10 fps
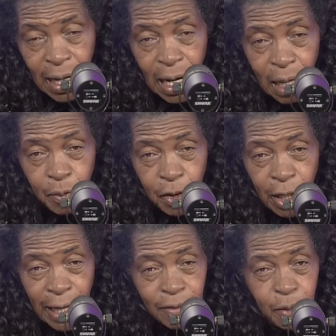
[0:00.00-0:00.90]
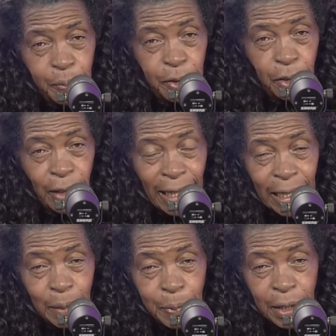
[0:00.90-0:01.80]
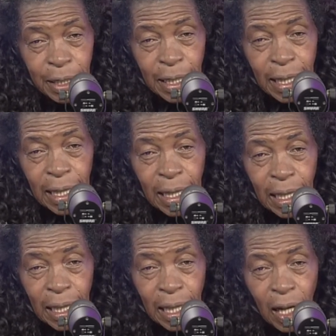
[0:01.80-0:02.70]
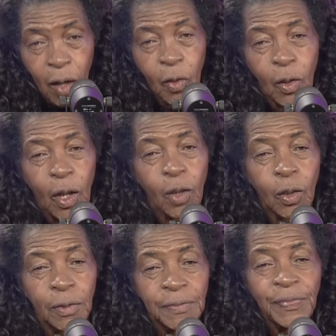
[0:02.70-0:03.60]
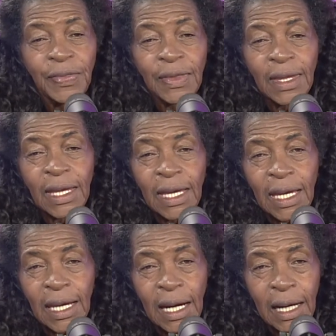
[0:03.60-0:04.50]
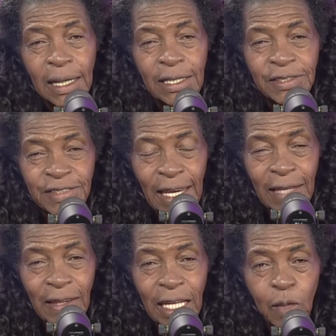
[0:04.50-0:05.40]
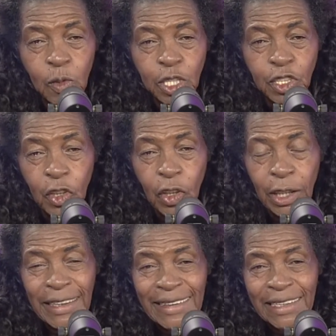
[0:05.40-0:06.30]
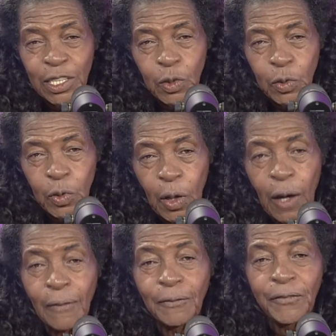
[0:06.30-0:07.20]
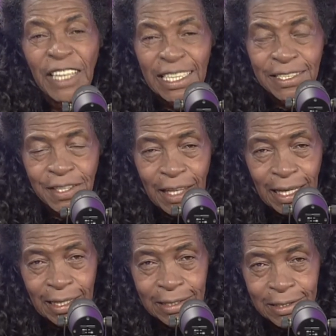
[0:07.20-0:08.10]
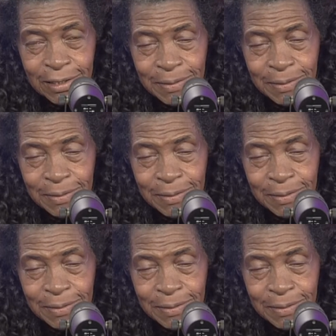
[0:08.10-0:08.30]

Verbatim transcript: I'm going to have to pull that up and oh, oh, uh, he said that he was going to fix things.